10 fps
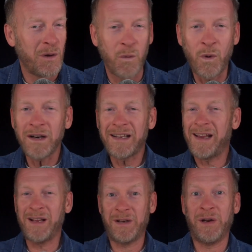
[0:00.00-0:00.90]
One
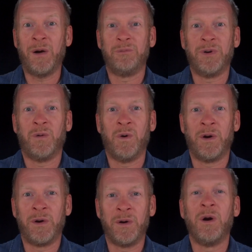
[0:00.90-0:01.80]
can't help but
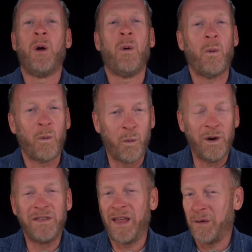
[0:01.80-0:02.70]
wonder
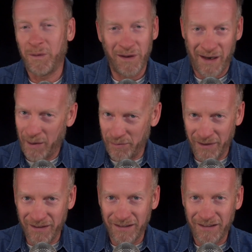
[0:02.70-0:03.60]
when that will
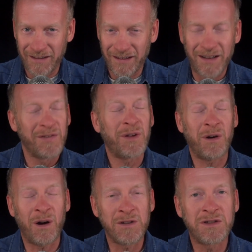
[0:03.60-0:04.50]
happen. There
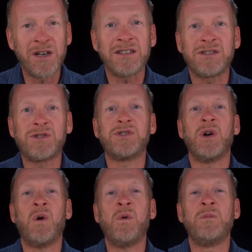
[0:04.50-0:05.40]
are just
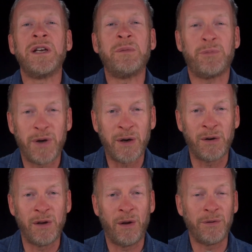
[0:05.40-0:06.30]
so many
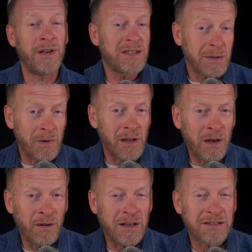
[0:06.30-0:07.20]
parallels and
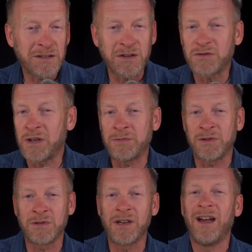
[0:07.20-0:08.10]
similarities in the
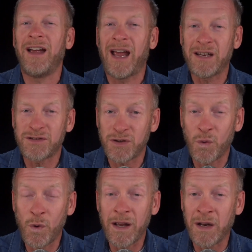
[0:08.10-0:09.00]
Scriptures as to
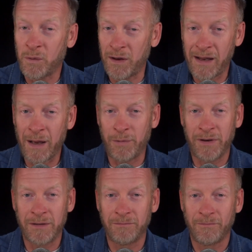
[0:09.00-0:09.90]
when it will
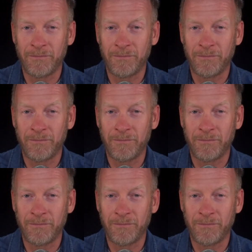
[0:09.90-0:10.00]
happen.